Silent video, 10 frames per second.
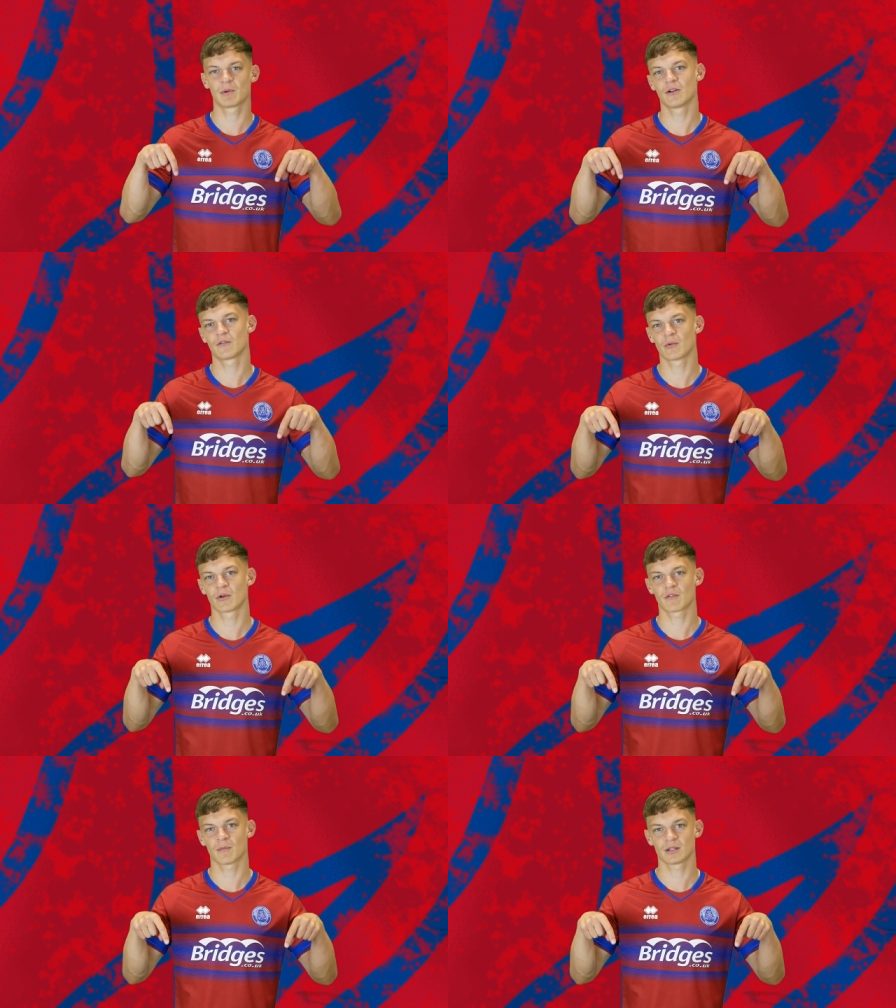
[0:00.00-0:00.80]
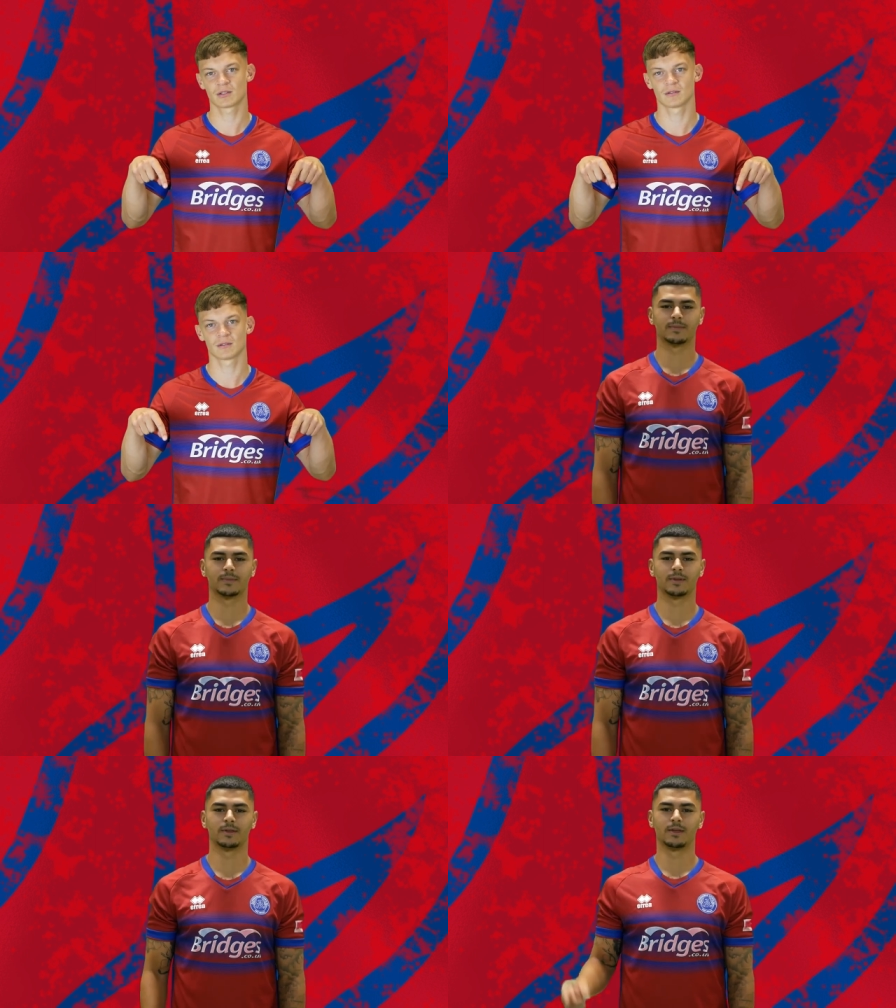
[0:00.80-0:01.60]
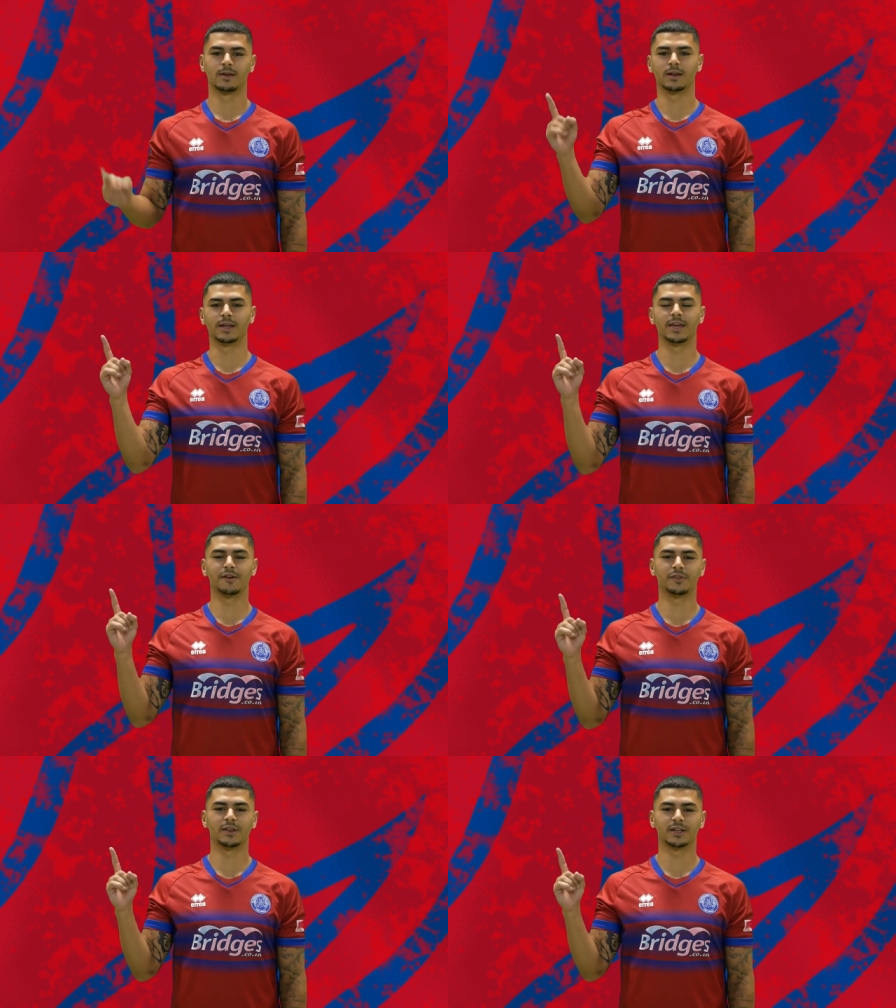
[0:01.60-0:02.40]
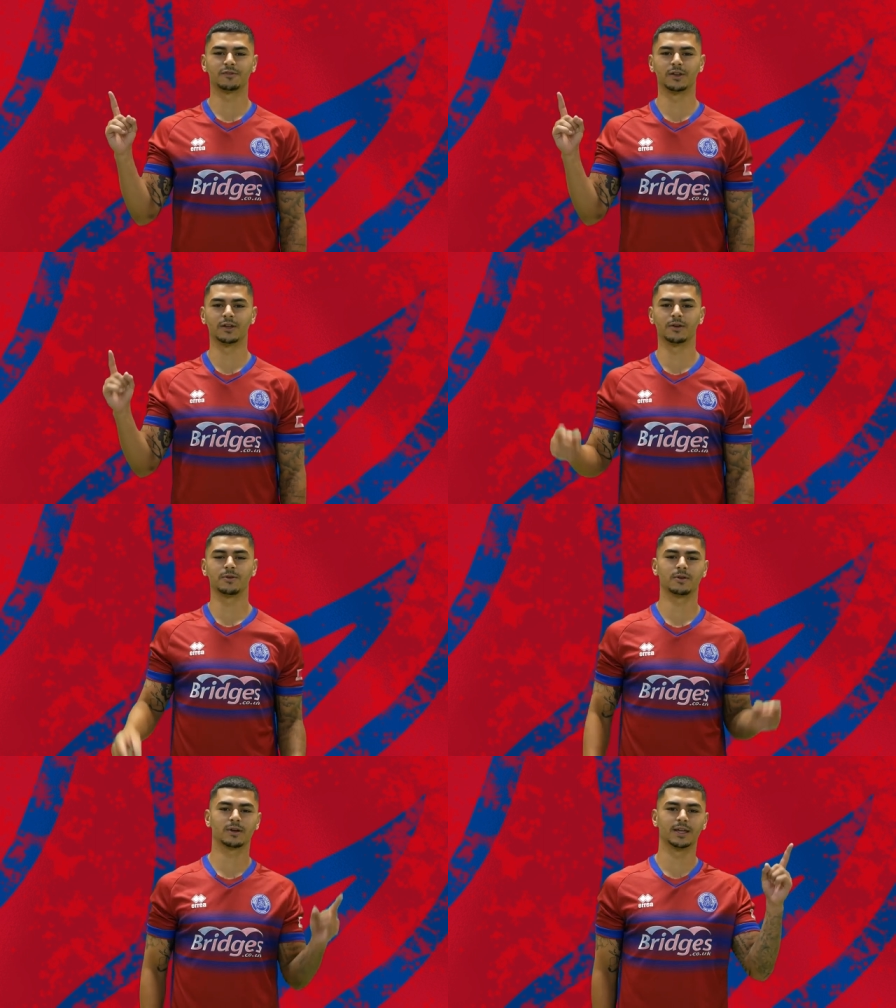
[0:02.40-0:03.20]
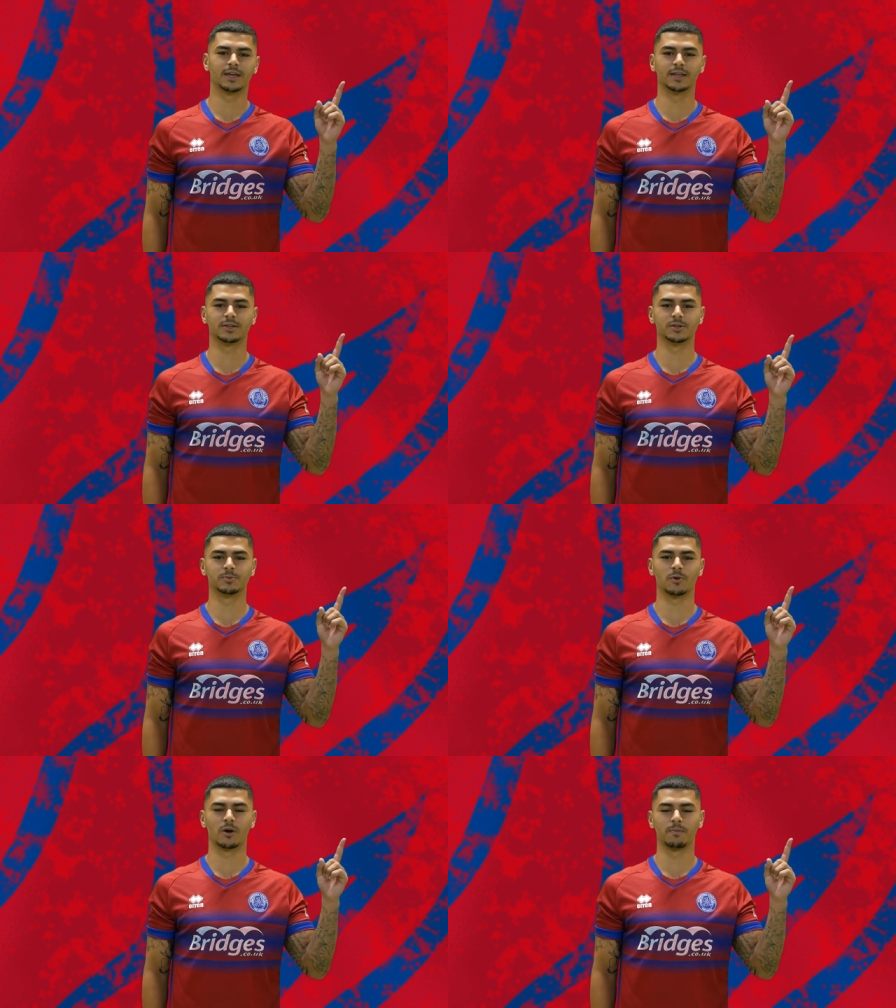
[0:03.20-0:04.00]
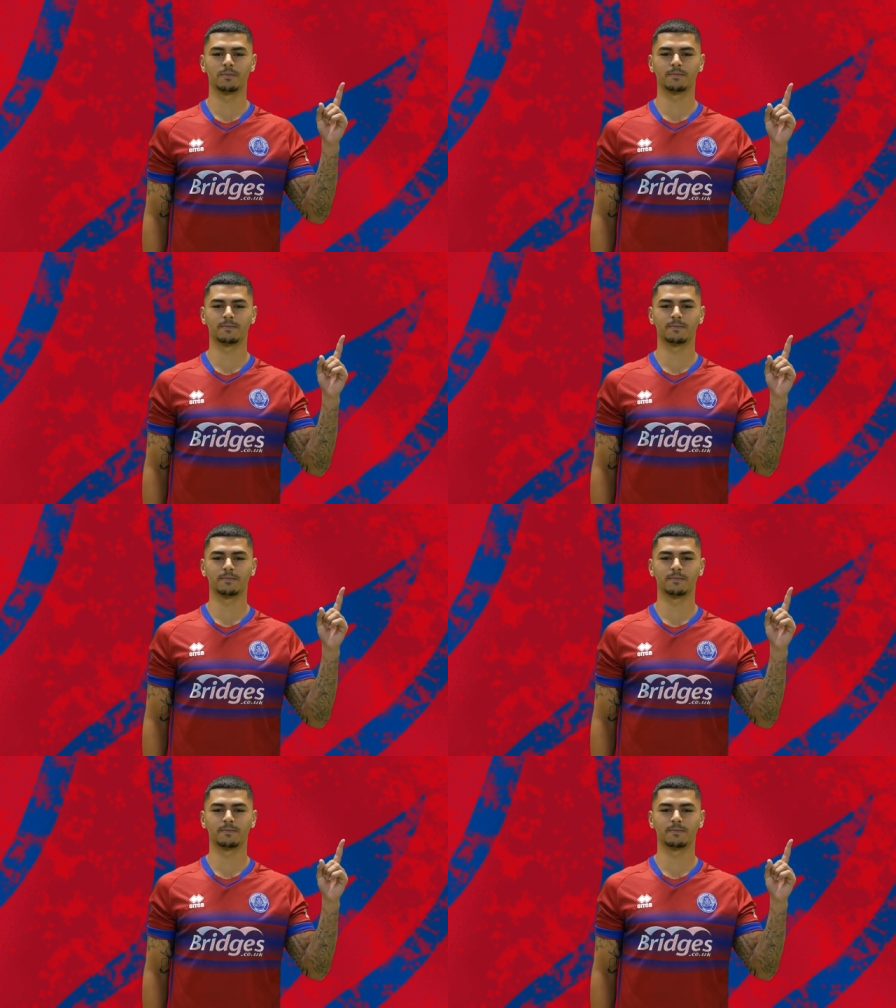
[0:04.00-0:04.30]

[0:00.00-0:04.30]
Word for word: below for more information. Click here for the next video, click here to subscribe.